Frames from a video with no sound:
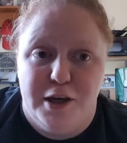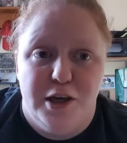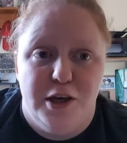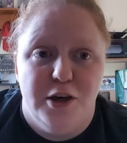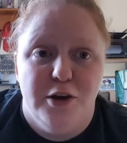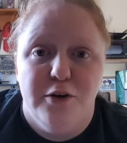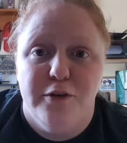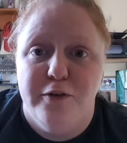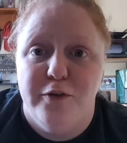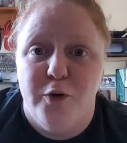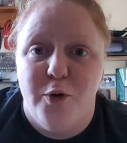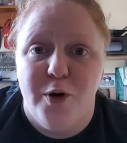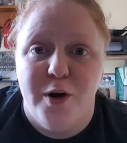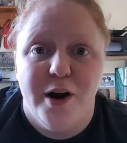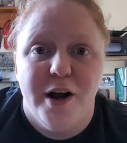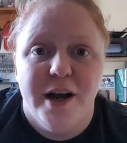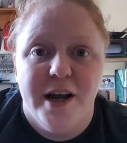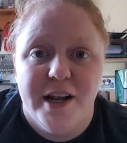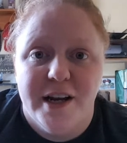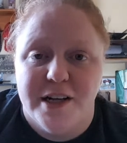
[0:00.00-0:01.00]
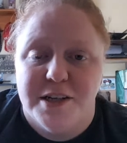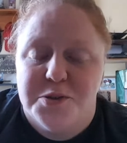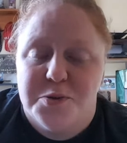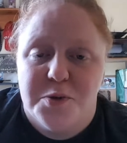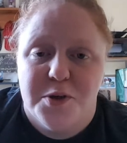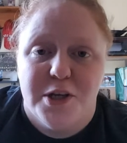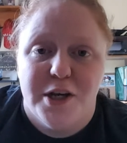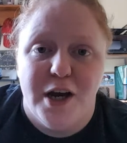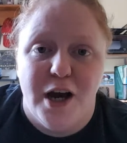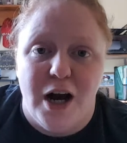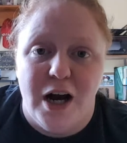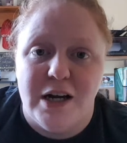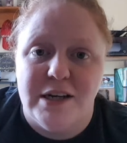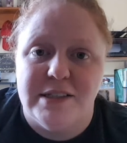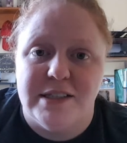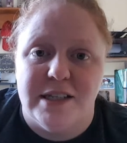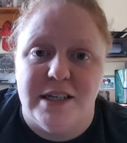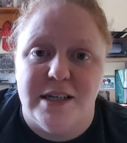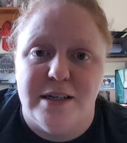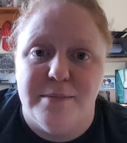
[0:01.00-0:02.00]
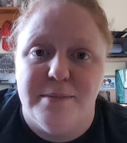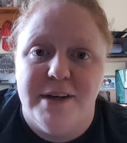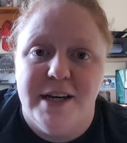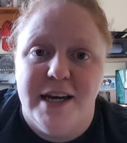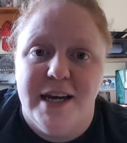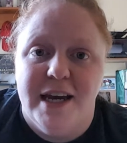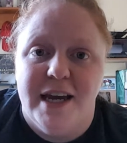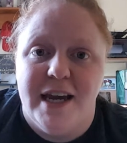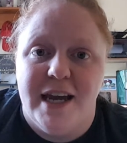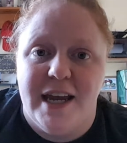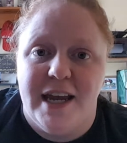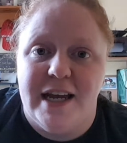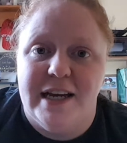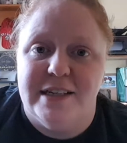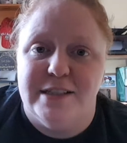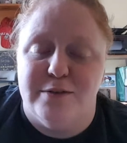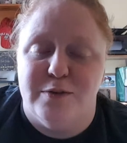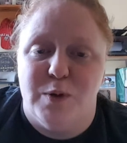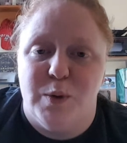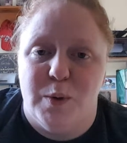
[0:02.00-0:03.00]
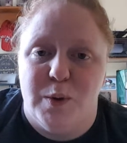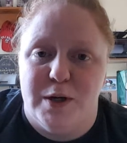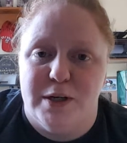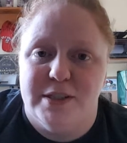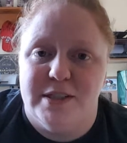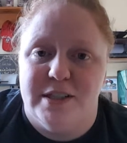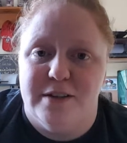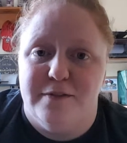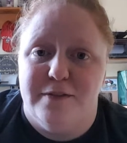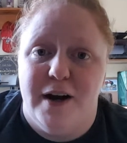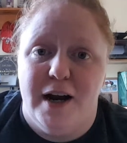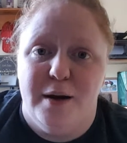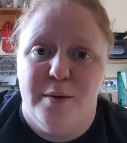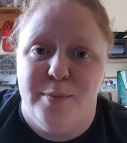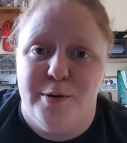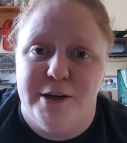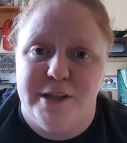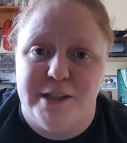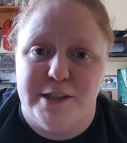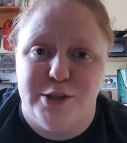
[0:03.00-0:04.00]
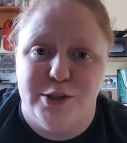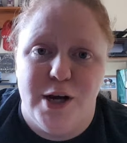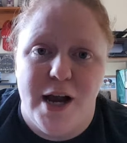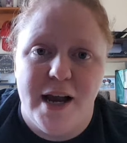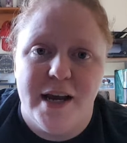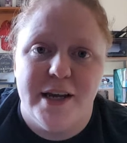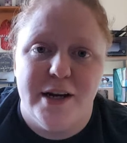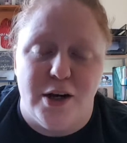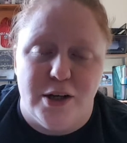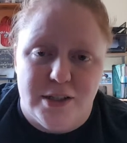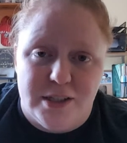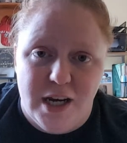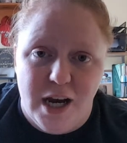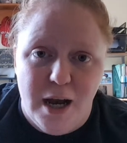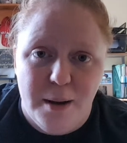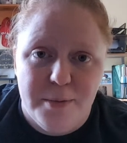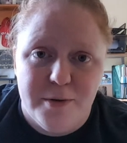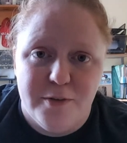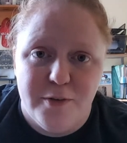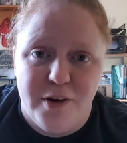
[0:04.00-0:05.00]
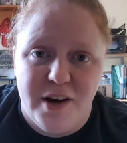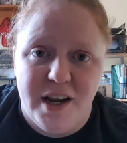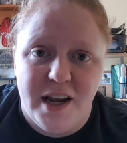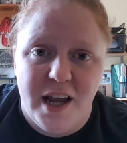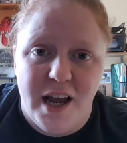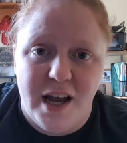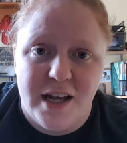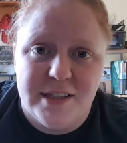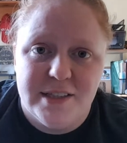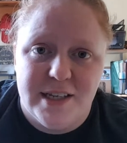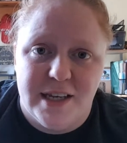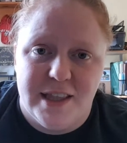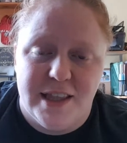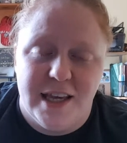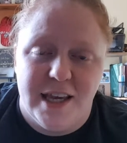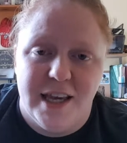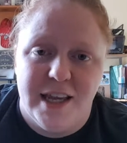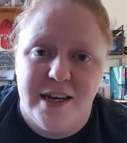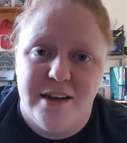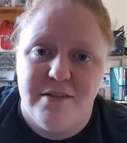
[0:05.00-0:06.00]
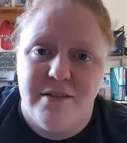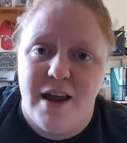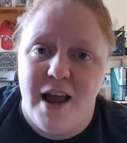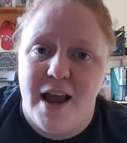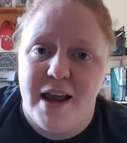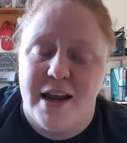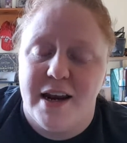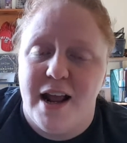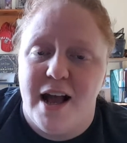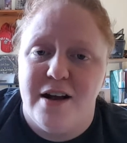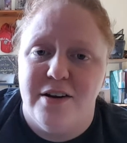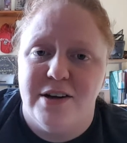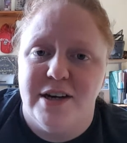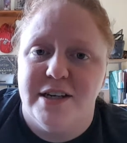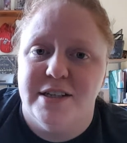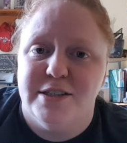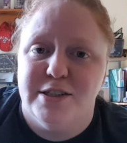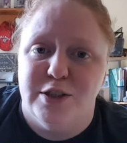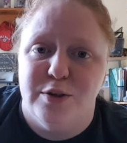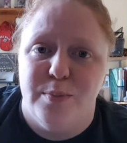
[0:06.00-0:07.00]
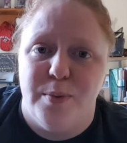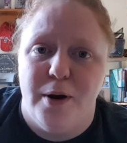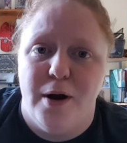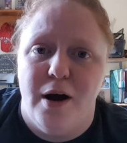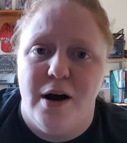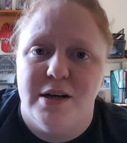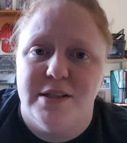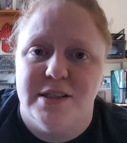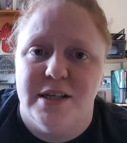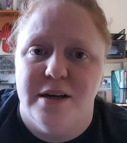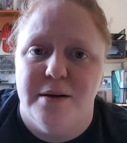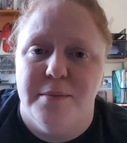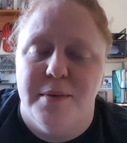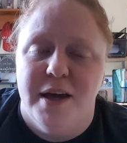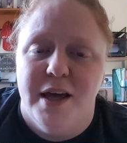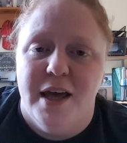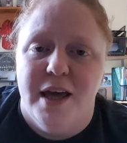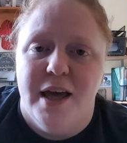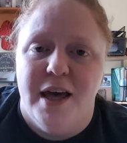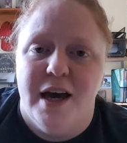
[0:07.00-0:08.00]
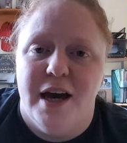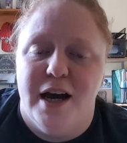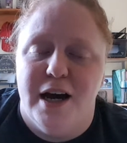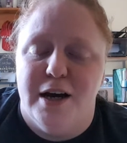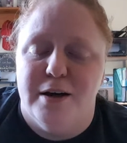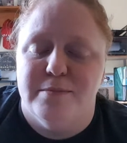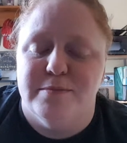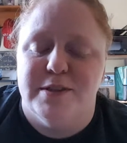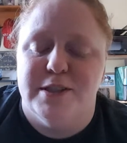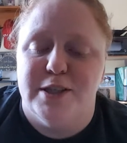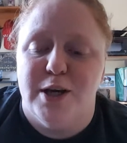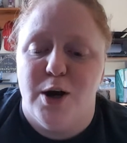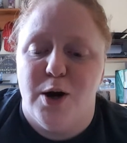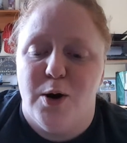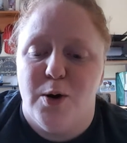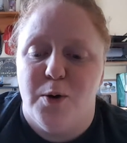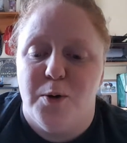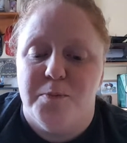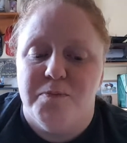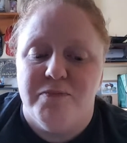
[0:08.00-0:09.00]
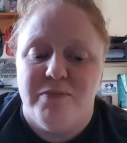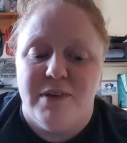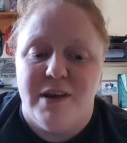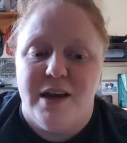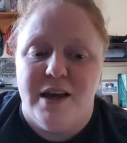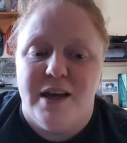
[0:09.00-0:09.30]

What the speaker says: queue for it is really awesome. And of course, the fire-breathing dragon on top of Gringotts at the end of Diagon Alley is super awesome. So